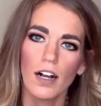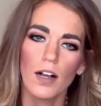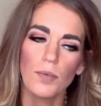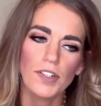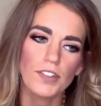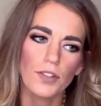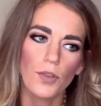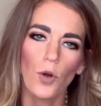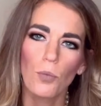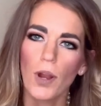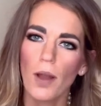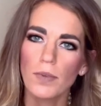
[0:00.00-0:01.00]
Basically, the whole
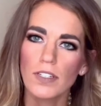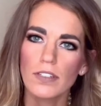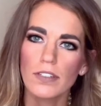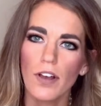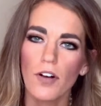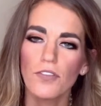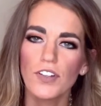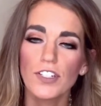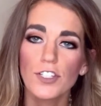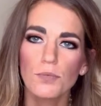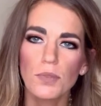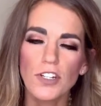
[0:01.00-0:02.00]
premise of his
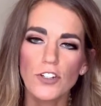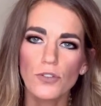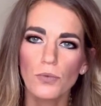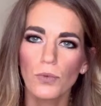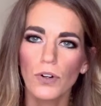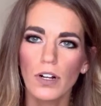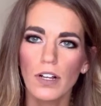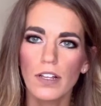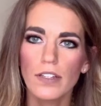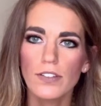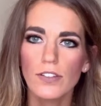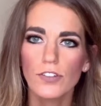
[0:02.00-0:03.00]
speech
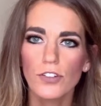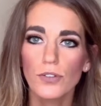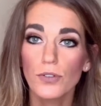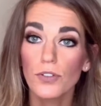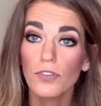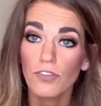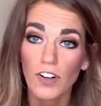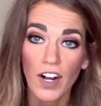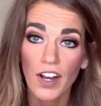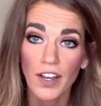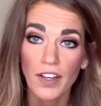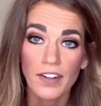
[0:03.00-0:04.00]
was to
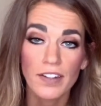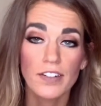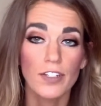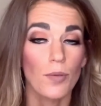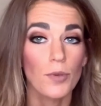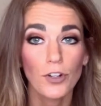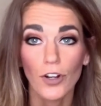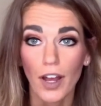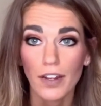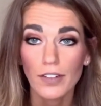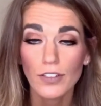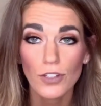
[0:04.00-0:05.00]
define
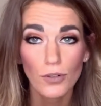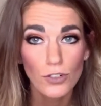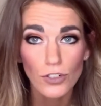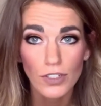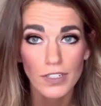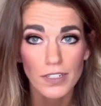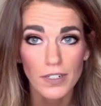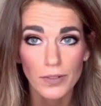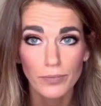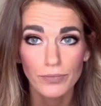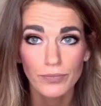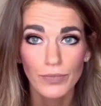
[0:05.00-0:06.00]
democratic
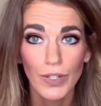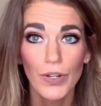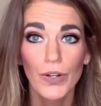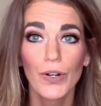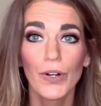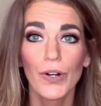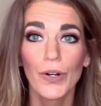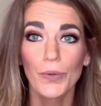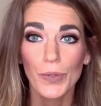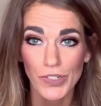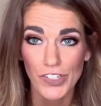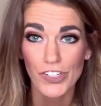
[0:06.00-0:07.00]
socialism,
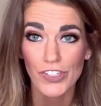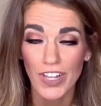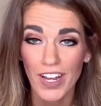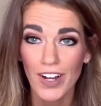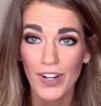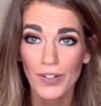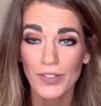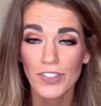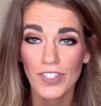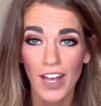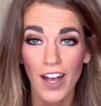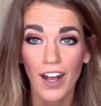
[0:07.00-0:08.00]
which
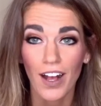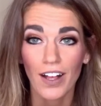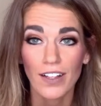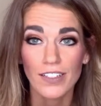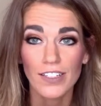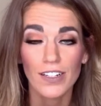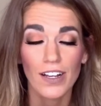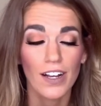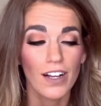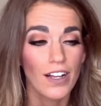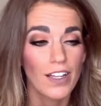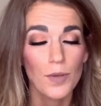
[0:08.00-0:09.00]
sounds as
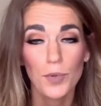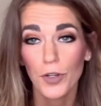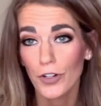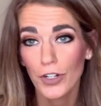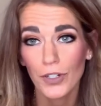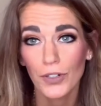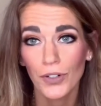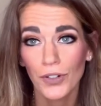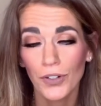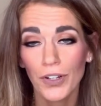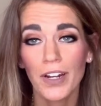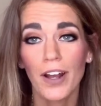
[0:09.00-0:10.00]

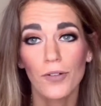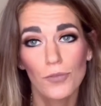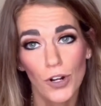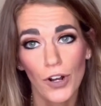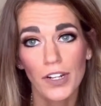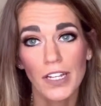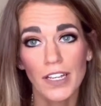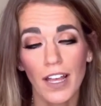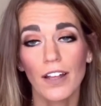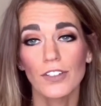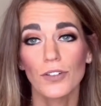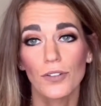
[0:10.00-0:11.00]
hypocritical and ironic
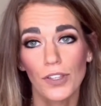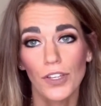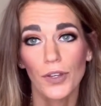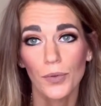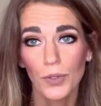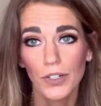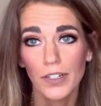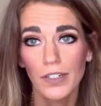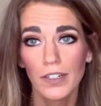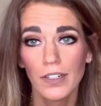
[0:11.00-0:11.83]
as you think it would.